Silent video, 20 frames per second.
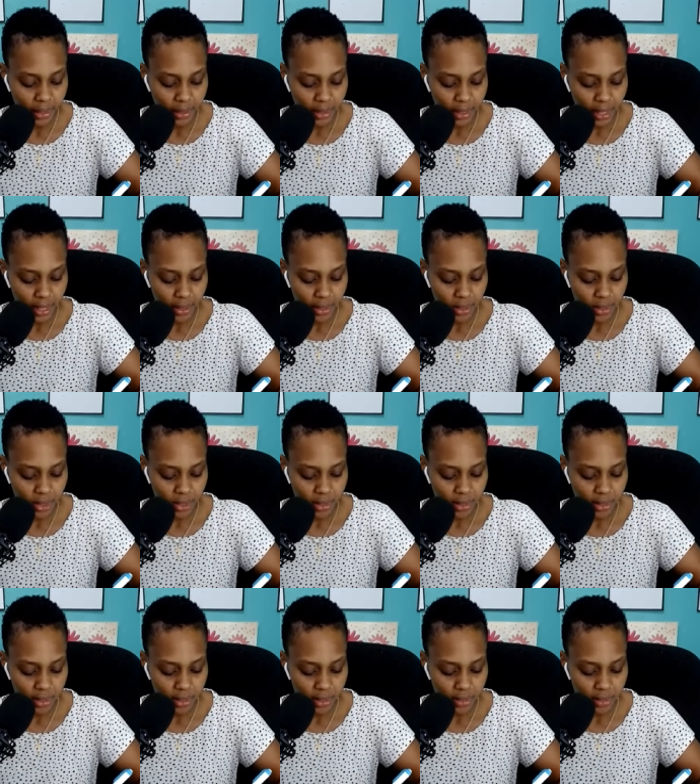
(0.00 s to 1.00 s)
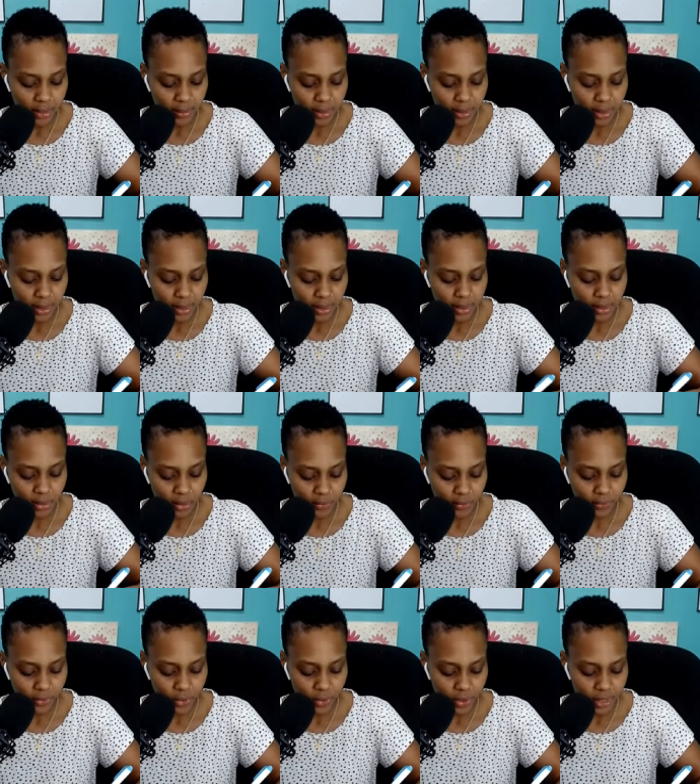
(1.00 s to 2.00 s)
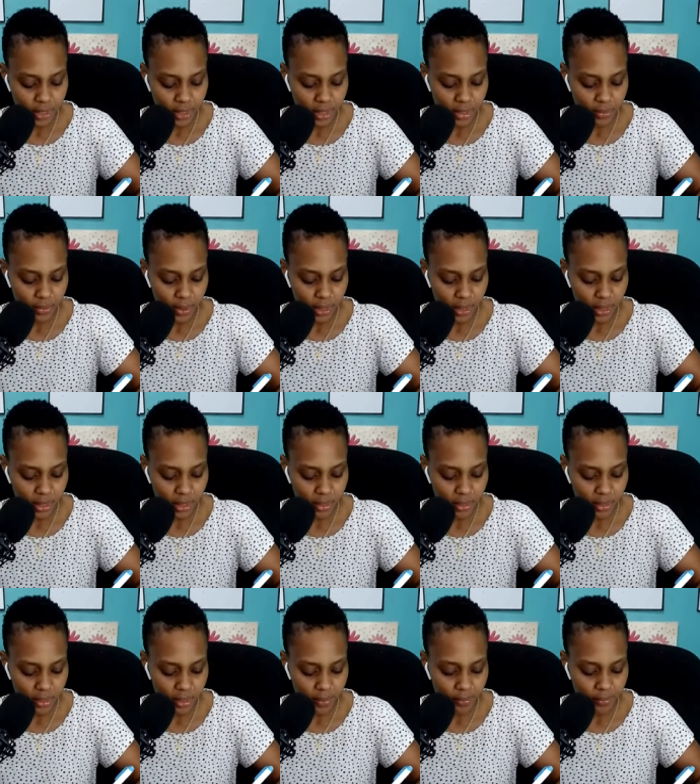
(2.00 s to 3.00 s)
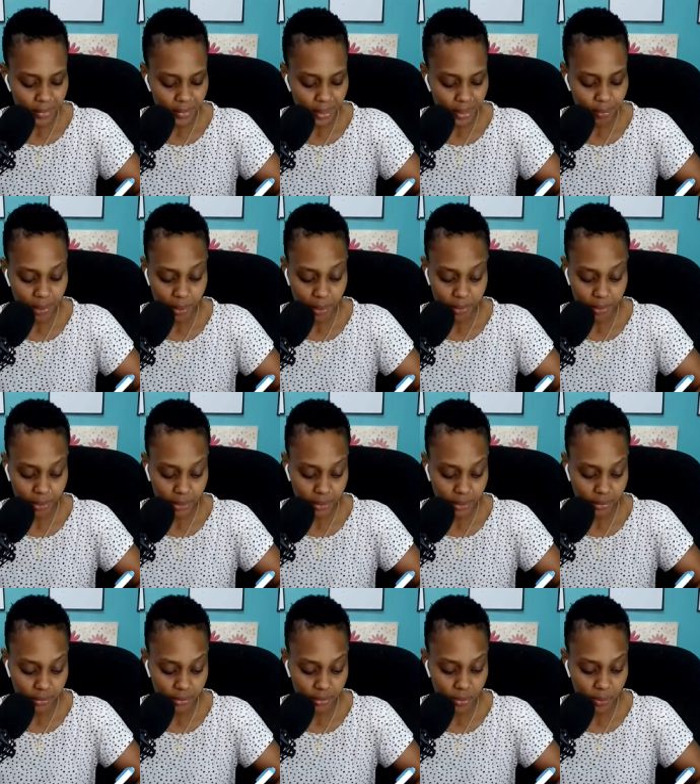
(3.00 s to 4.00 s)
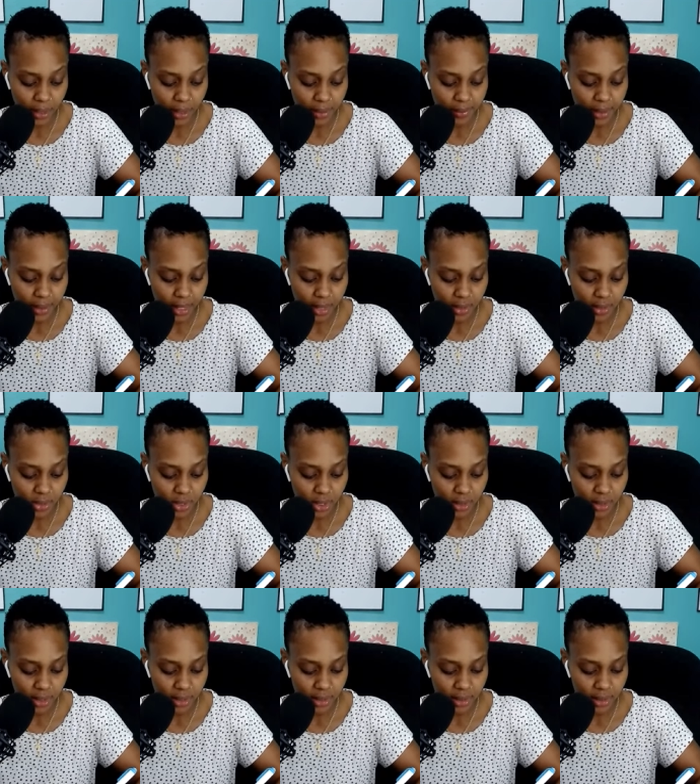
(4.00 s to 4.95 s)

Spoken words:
the energetic leaks. Because, of course, as well, there are some people who may be energetic